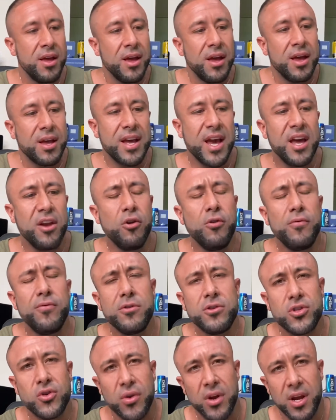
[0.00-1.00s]
can
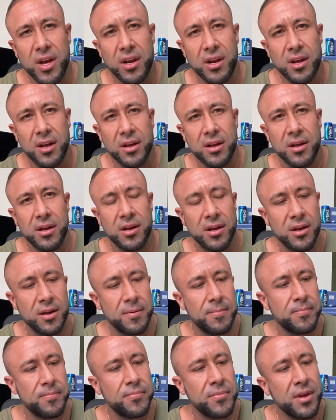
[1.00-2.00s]
overtraining
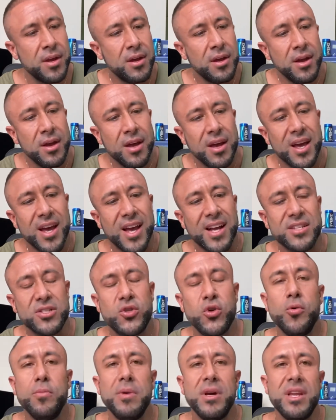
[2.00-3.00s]
and
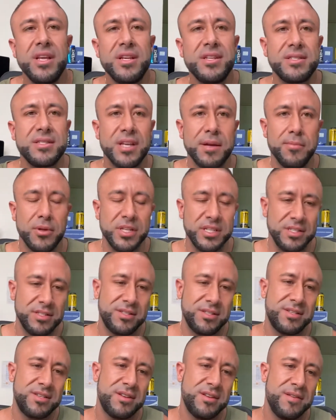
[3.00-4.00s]
too many
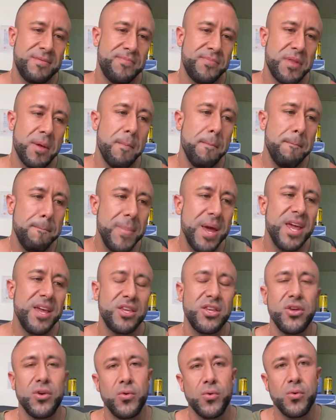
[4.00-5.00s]
stimulants make
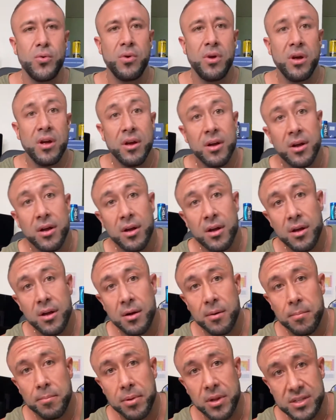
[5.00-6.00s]
you
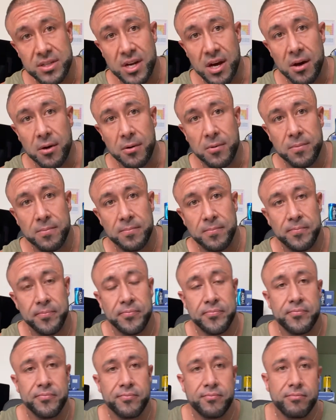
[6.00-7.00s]
plateau?
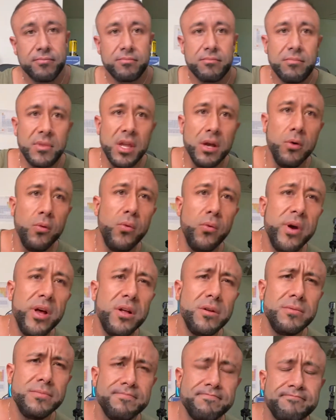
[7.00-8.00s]

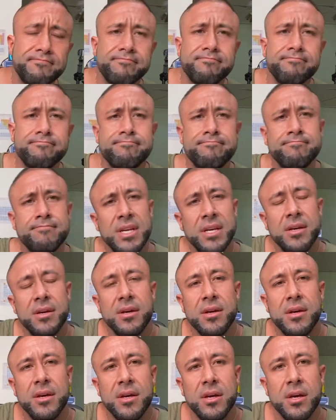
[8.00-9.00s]
Well,
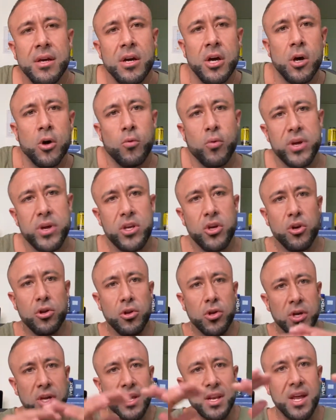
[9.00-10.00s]
when you're
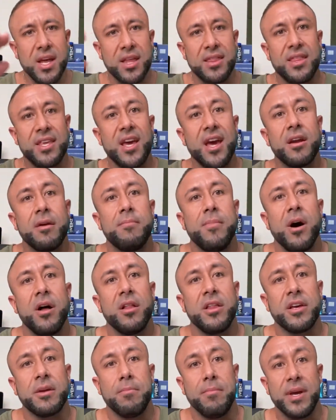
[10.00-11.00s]
looking at the
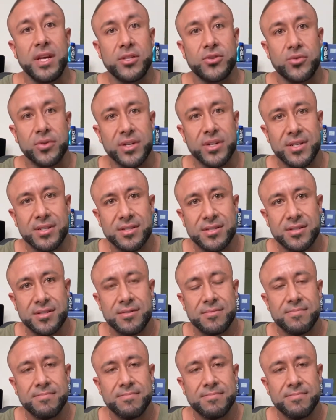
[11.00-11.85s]
anabolic matrix